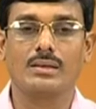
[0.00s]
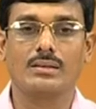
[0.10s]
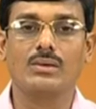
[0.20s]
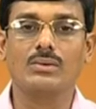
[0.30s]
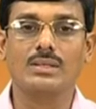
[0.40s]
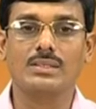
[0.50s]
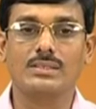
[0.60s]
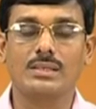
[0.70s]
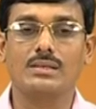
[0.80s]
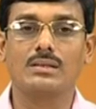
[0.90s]
Now, let
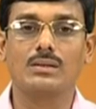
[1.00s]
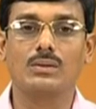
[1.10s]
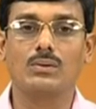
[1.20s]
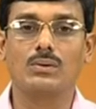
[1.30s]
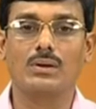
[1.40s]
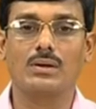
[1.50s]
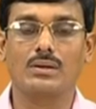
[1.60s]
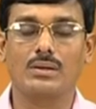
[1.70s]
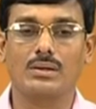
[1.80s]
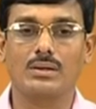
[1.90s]
us look
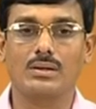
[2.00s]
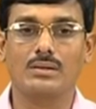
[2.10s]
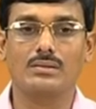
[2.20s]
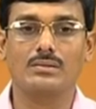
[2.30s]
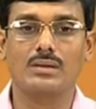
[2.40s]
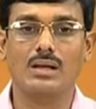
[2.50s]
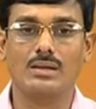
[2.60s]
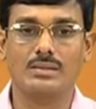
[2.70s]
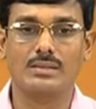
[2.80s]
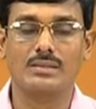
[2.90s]

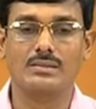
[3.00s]
at